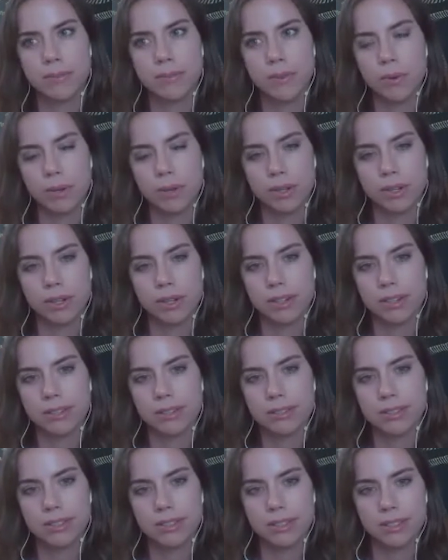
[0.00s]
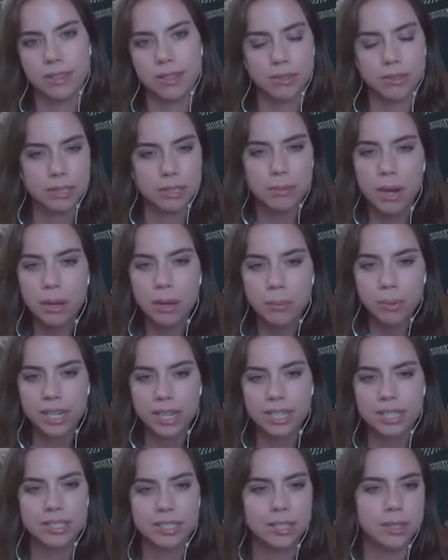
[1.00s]
for those small
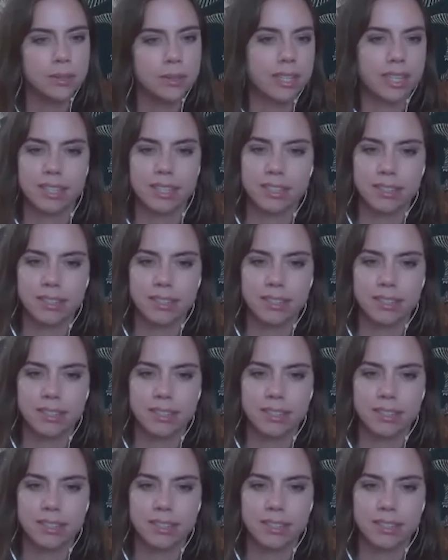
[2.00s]
brands who